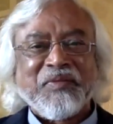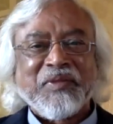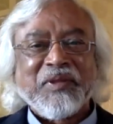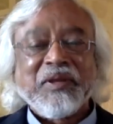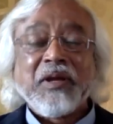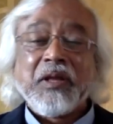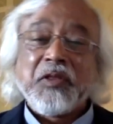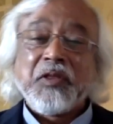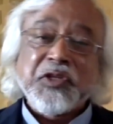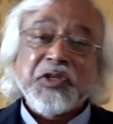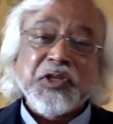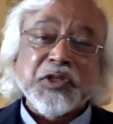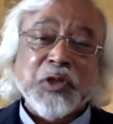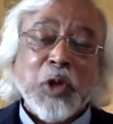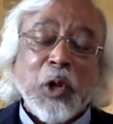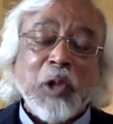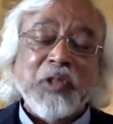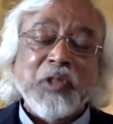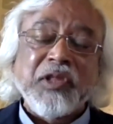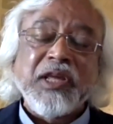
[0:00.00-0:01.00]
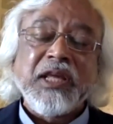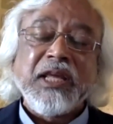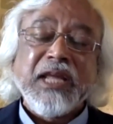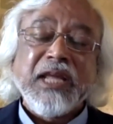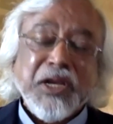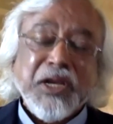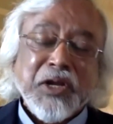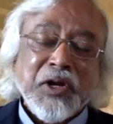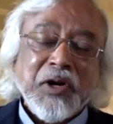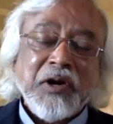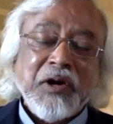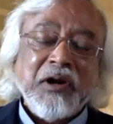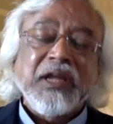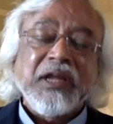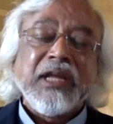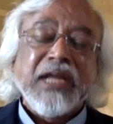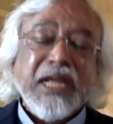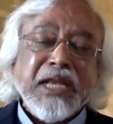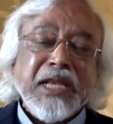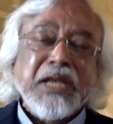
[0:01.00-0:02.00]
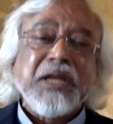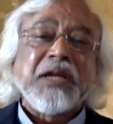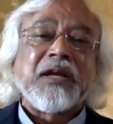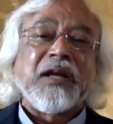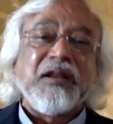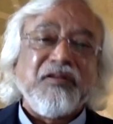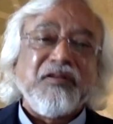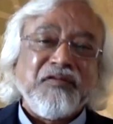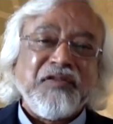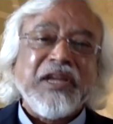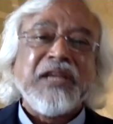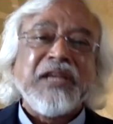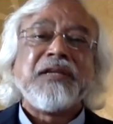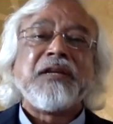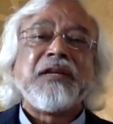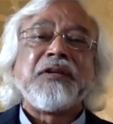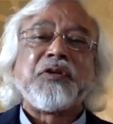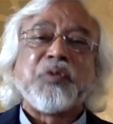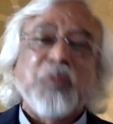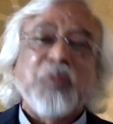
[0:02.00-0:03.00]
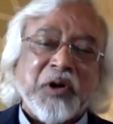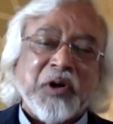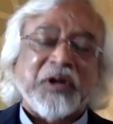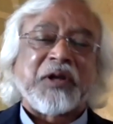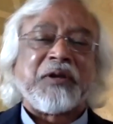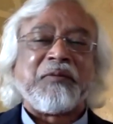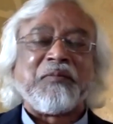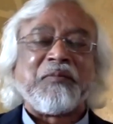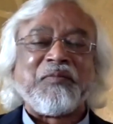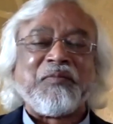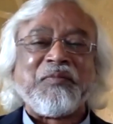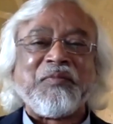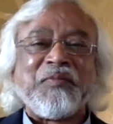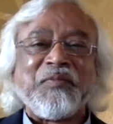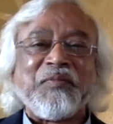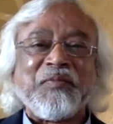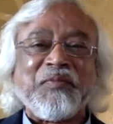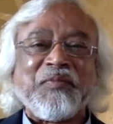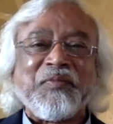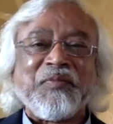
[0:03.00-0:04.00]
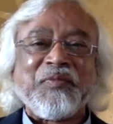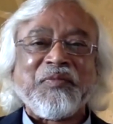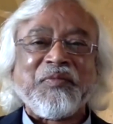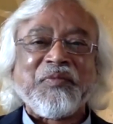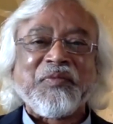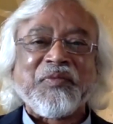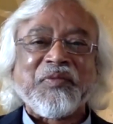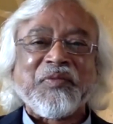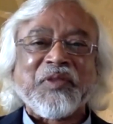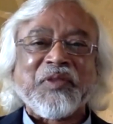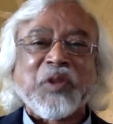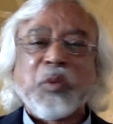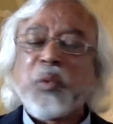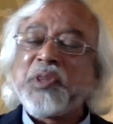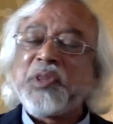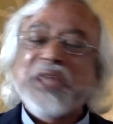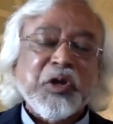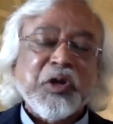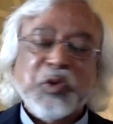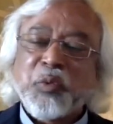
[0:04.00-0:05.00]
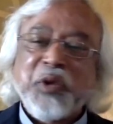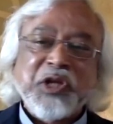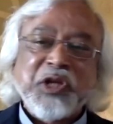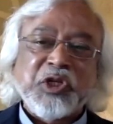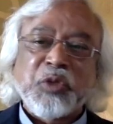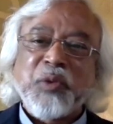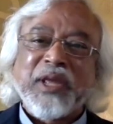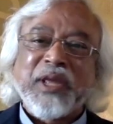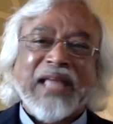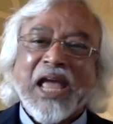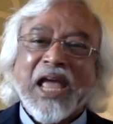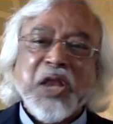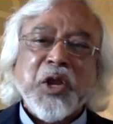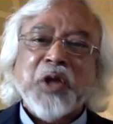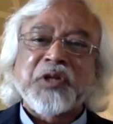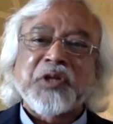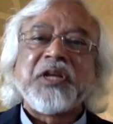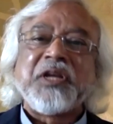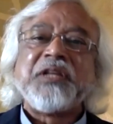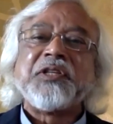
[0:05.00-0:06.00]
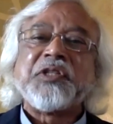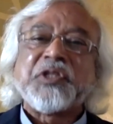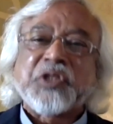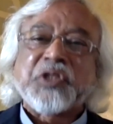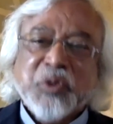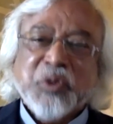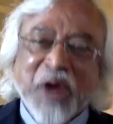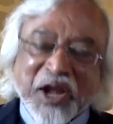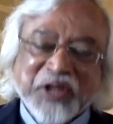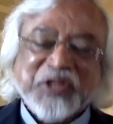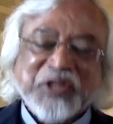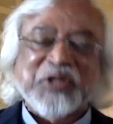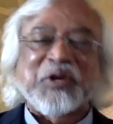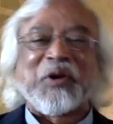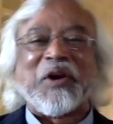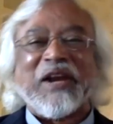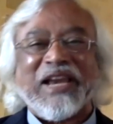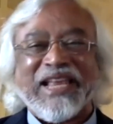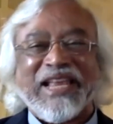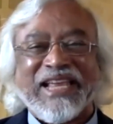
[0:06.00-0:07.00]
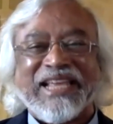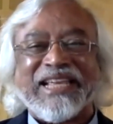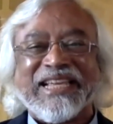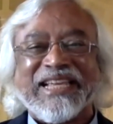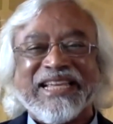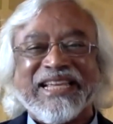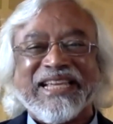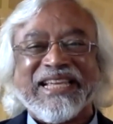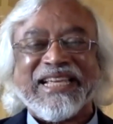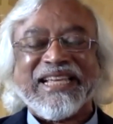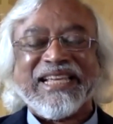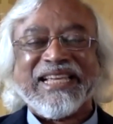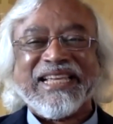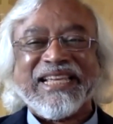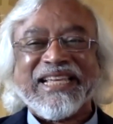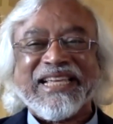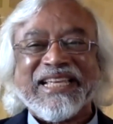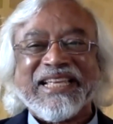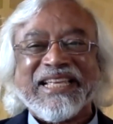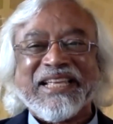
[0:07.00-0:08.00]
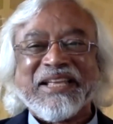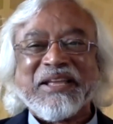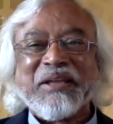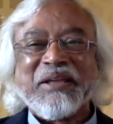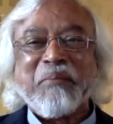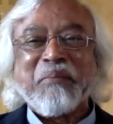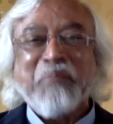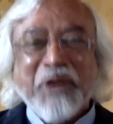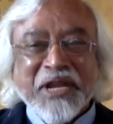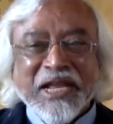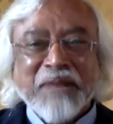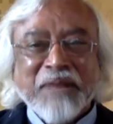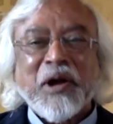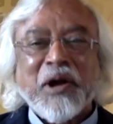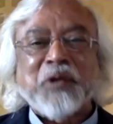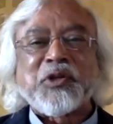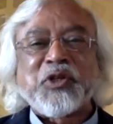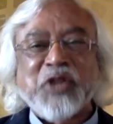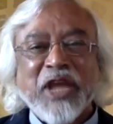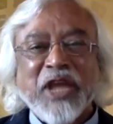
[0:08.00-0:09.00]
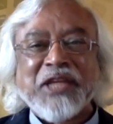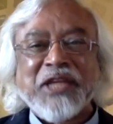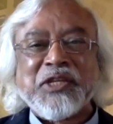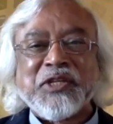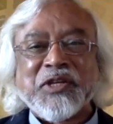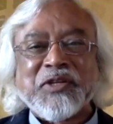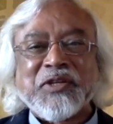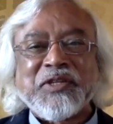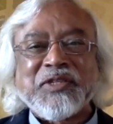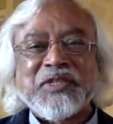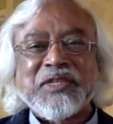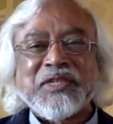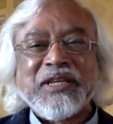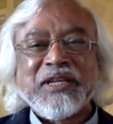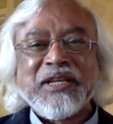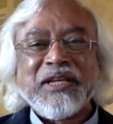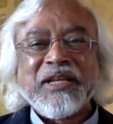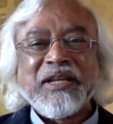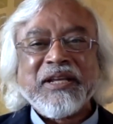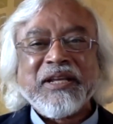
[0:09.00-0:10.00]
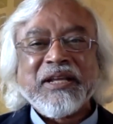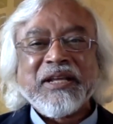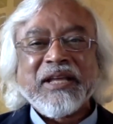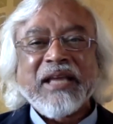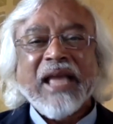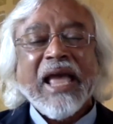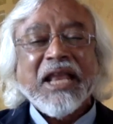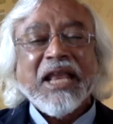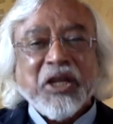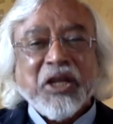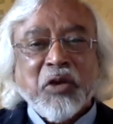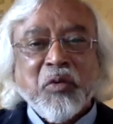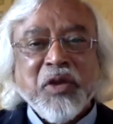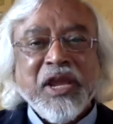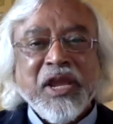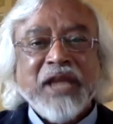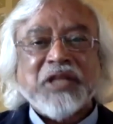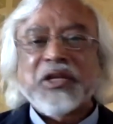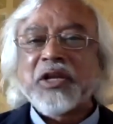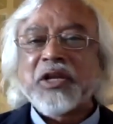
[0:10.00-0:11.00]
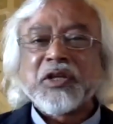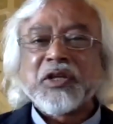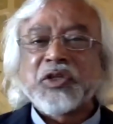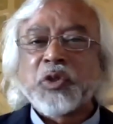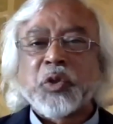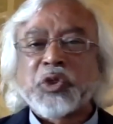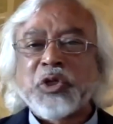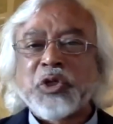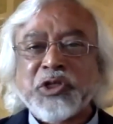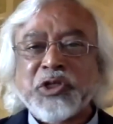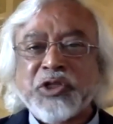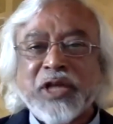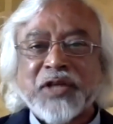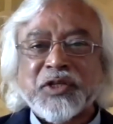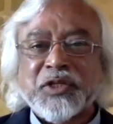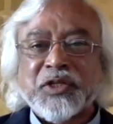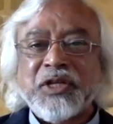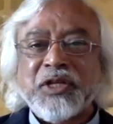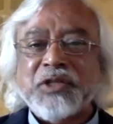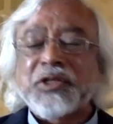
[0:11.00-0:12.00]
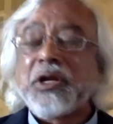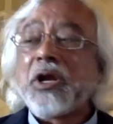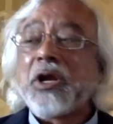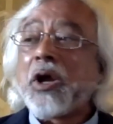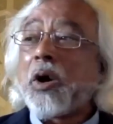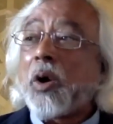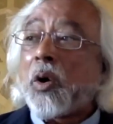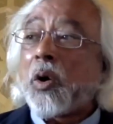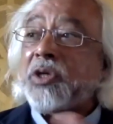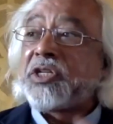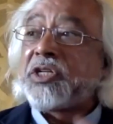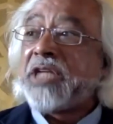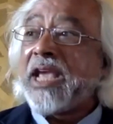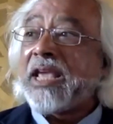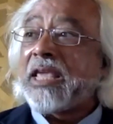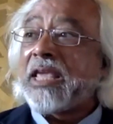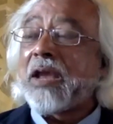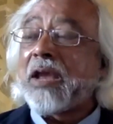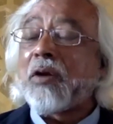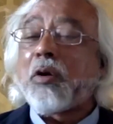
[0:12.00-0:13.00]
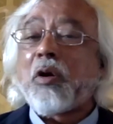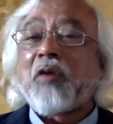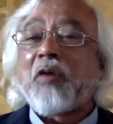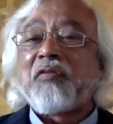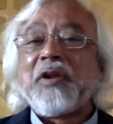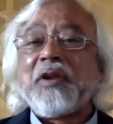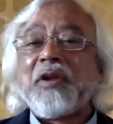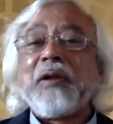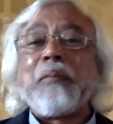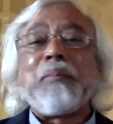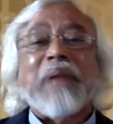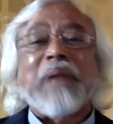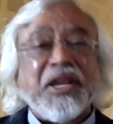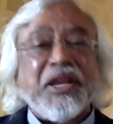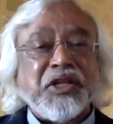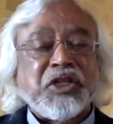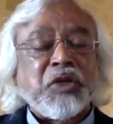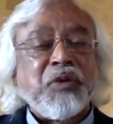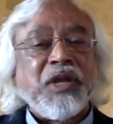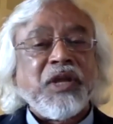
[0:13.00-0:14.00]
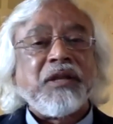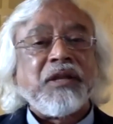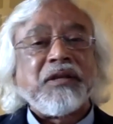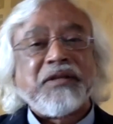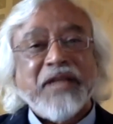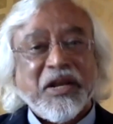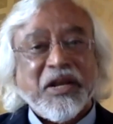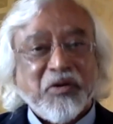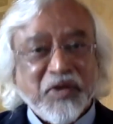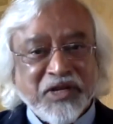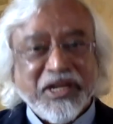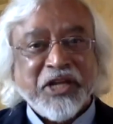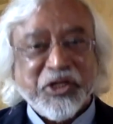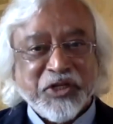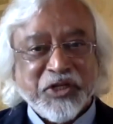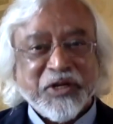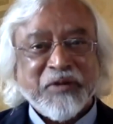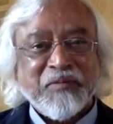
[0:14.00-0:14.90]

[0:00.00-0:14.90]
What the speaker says: This is called the inner inconvenient work, without which we cannot structurally bring about changes and create social justice or take care of planetary degradation.